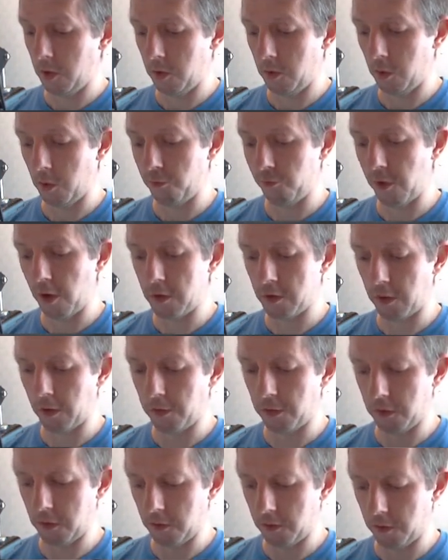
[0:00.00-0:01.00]
or rather
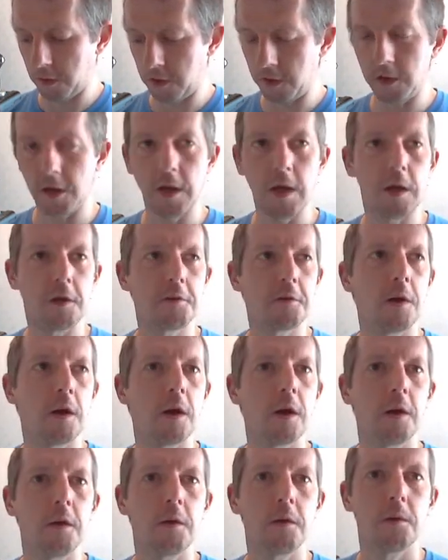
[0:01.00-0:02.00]
the
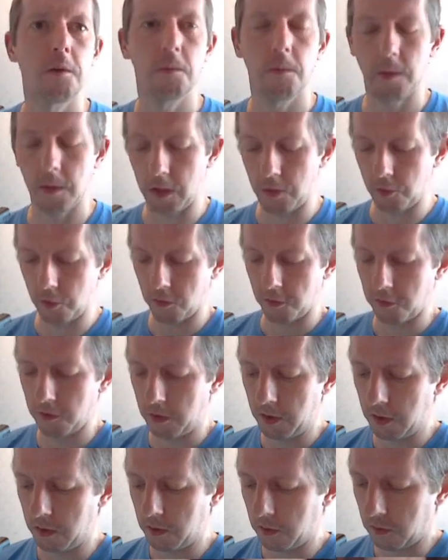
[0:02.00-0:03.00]
DSi, that just
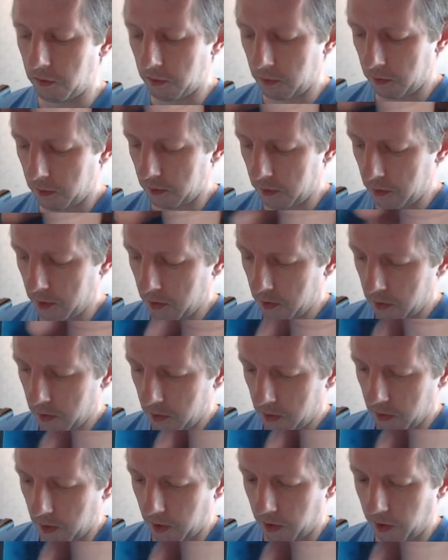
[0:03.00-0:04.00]
needed a
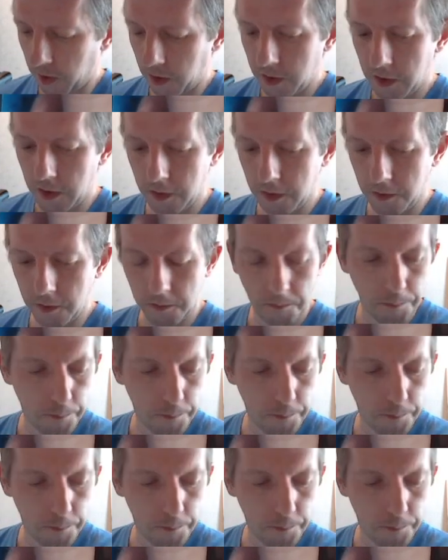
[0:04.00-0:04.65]
clean